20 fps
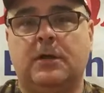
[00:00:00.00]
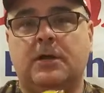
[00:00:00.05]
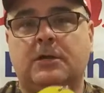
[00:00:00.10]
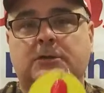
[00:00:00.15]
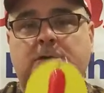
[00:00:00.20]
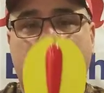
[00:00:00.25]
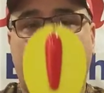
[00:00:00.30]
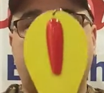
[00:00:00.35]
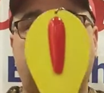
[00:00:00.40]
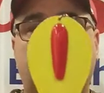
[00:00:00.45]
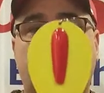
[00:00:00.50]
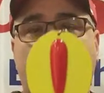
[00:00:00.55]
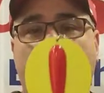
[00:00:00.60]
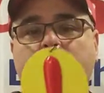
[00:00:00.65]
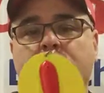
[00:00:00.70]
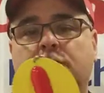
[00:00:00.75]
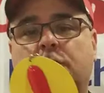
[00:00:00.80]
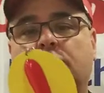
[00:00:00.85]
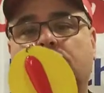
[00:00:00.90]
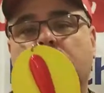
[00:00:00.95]
some of the
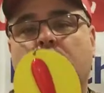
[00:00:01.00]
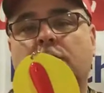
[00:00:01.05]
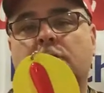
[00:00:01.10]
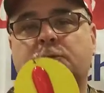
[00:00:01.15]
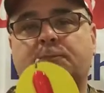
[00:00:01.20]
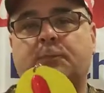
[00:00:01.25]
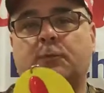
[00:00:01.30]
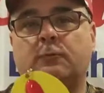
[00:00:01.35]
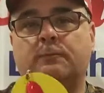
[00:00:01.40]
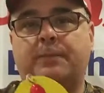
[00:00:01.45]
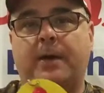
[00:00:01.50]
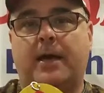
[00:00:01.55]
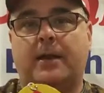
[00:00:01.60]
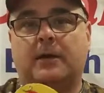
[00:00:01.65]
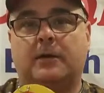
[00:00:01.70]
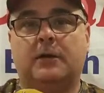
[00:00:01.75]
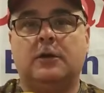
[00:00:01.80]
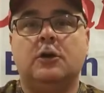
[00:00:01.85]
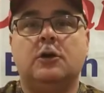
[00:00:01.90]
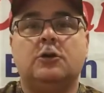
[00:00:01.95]
ways you can run a spoon
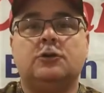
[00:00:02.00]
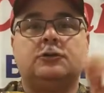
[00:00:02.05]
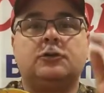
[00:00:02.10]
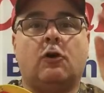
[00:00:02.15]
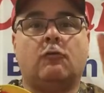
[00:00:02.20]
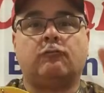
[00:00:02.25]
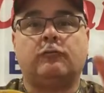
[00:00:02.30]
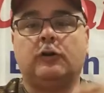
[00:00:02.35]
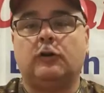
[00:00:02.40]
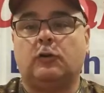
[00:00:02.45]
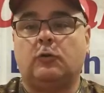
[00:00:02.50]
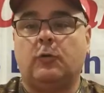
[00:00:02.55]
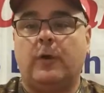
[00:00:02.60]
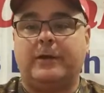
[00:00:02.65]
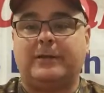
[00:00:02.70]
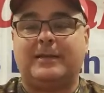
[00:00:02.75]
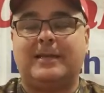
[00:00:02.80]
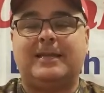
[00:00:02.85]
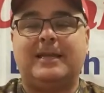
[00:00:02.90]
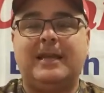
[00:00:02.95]
better. So real
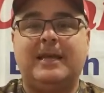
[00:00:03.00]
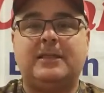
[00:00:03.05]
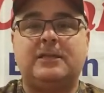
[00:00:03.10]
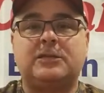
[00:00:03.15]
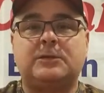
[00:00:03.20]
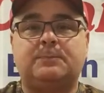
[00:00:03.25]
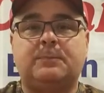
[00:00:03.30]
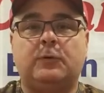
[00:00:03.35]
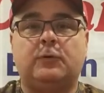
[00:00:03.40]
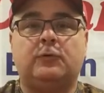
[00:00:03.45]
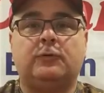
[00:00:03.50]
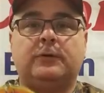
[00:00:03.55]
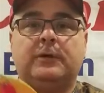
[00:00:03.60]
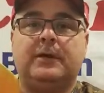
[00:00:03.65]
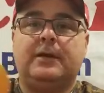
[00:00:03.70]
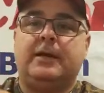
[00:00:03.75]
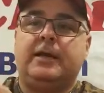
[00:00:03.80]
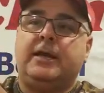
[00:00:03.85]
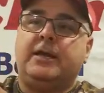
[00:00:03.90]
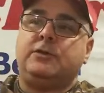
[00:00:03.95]
quick, the key of the spoon
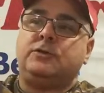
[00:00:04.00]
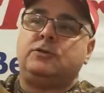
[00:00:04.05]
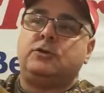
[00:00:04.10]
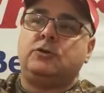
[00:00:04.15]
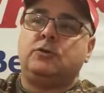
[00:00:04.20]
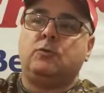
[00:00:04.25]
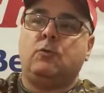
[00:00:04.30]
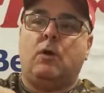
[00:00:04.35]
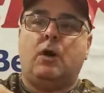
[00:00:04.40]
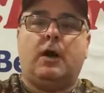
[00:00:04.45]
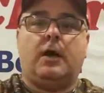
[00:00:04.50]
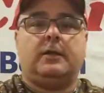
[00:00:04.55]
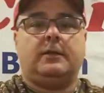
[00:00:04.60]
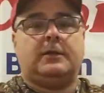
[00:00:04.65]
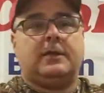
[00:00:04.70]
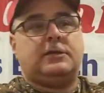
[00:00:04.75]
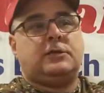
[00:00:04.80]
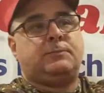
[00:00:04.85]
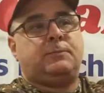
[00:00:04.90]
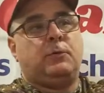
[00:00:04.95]
is you want
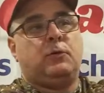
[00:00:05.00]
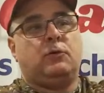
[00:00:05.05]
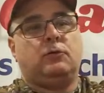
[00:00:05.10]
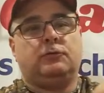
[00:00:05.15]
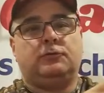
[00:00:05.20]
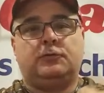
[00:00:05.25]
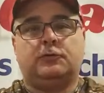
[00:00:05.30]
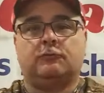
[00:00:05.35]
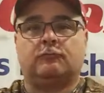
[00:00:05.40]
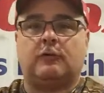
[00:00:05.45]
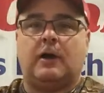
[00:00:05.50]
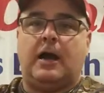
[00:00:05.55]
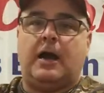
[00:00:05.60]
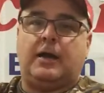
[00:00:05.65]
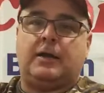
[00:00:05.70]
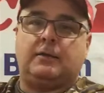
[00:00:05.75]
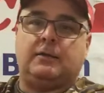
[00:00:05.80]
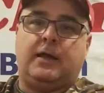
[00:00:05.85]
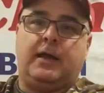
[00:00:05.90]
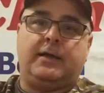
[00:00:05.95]
the spoon to
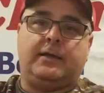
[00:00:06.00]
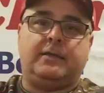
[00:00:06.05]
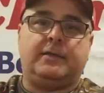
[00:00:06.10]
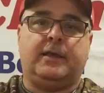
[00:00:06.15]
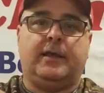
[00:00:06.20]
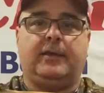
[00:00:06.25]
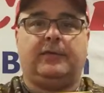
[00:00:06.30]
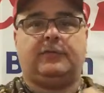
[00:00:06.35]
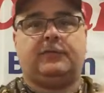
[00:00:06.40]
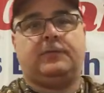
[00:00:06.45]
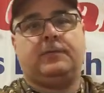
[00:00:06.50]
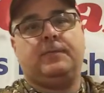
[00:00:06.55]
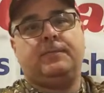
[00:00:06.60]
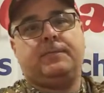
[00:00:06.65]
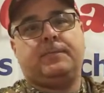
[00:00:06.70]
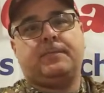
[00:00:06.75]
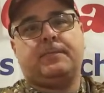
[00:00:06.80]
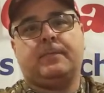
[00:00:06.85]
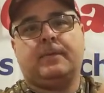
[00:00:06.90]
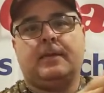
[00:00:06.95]
rock like this.
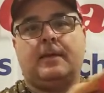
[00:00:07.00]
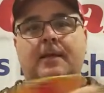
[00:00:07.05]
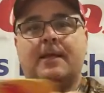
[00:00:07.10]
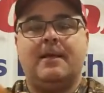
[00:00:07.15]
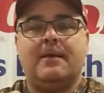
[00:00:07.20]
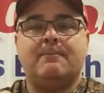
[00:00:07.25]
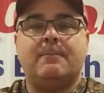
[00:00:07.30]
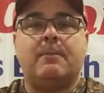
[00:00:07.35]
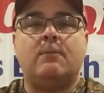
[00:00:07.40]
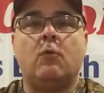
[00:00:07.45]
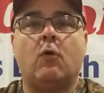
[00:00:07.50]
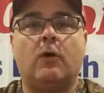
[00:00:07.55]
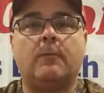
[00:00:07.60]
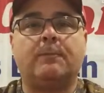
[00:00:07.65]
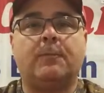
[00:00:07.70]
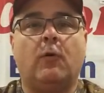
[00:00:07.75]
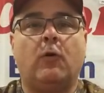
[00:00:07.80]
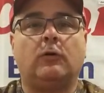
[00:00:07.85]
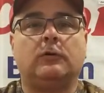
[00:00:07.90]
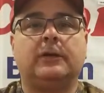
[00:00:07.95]
But more
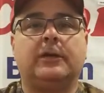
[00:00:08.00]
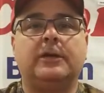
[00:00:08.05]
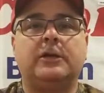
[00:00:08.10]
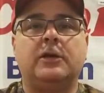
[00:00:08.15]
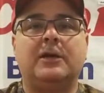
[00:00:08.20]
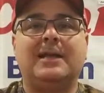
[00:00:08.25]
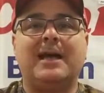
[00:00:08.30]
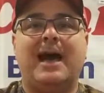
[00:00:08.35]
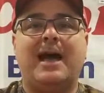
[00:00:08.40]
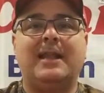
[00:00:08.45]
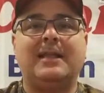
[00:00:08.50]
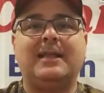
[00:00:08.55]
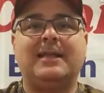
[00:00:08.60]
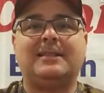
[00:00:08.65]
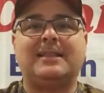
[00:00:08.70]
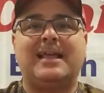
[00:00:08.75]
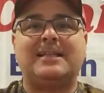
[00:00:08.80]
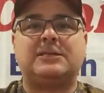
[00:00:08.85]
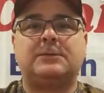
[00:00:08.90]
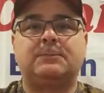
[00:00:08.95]
importantly, you got to get
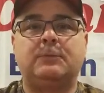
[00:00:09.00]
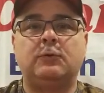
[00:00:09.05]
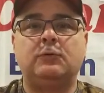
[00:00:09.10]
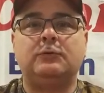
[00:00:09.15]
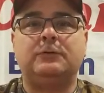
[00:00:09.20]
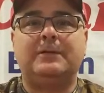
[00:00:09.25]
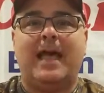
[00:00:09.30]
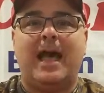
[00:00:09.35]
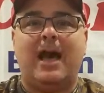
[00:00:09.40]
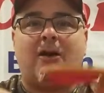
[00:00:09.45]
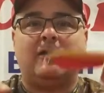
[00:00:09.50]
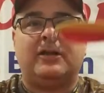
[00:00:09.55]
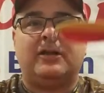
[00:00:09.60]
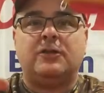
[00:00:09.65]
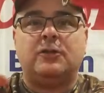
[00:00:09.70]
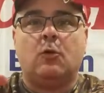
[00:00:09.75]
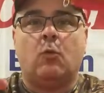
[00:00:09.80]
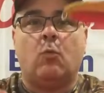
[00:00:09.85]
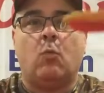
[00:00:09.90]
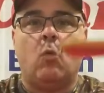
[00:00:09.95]
that spoon down
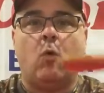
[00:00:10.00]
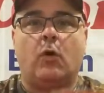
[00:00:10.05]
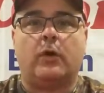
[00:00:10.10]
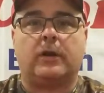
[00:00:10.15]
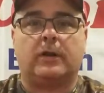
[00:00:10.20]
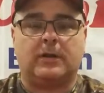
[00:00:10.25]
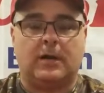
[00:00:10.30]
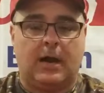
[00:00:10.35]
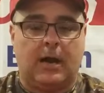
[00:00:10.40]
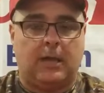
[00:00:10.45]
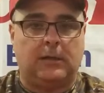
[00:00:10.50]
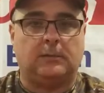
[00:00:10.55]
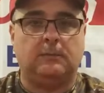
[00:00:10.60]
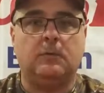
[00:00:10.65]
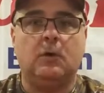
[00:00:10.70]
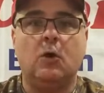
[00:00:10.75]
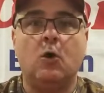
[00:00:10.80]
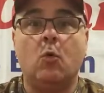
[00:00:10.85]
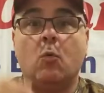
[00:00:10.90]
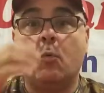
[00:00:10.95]
in the water
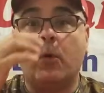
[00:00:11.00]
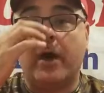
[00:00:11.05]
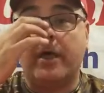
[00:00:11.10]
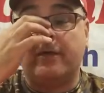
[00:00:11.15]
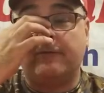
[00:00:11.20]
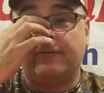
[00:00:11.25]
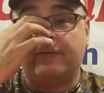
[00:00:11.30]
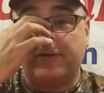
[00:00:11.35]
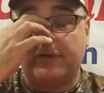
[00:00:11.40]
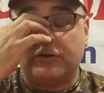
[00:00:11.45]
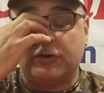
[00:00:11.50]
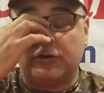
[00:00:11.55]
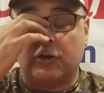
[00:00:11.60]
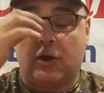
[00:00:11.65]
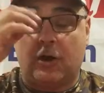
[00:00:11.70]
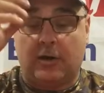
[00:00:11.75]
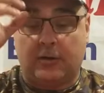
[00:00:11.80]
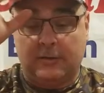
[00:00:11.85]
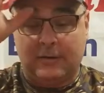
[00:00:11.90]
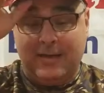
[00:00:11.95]
column where the fish
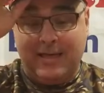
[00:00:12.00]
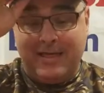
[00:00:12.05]
are.